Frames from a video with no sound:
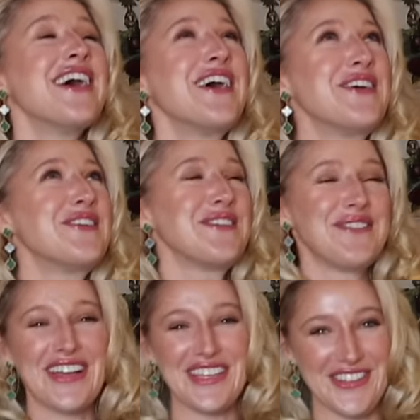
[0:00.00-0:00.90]
Oh
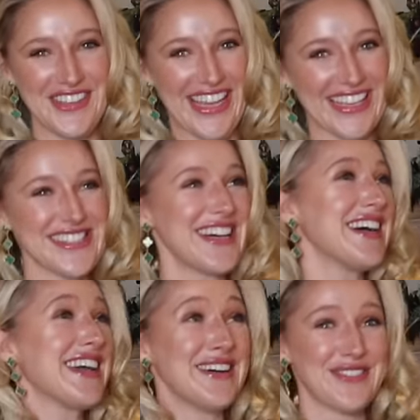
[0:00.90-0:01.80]
my goodness,
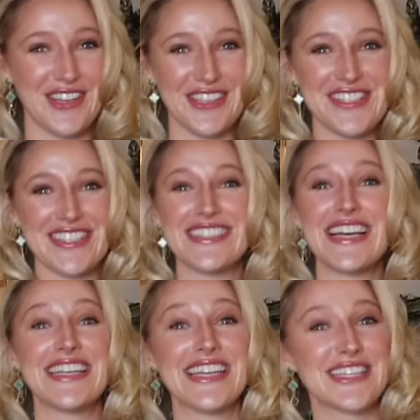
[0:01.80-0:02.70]
I have lost it,
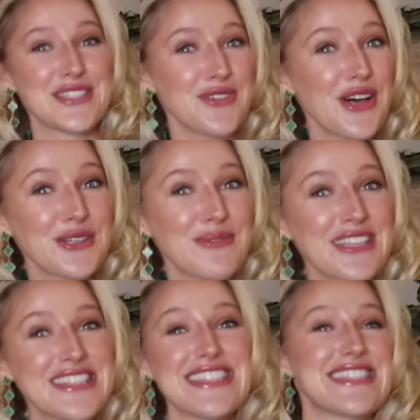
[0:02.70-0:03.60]
and it is
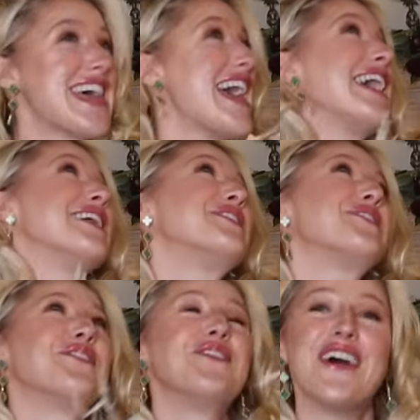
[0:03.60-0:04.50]
Vlogmas day
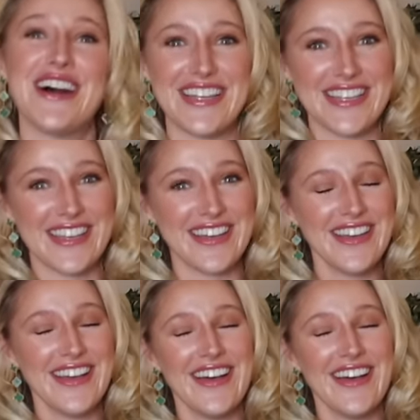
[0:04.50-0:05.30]
one.